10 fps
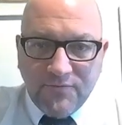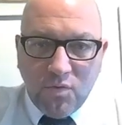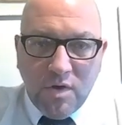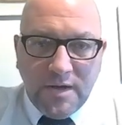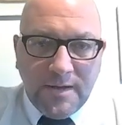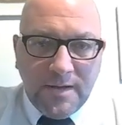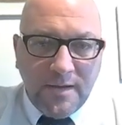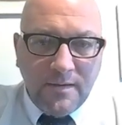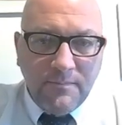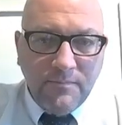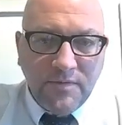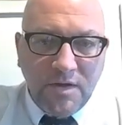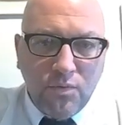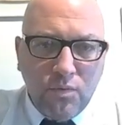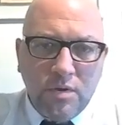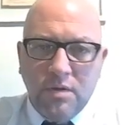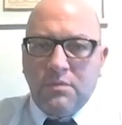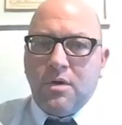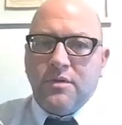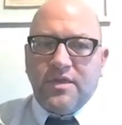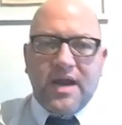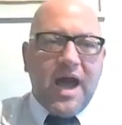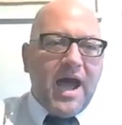everyone um, you know that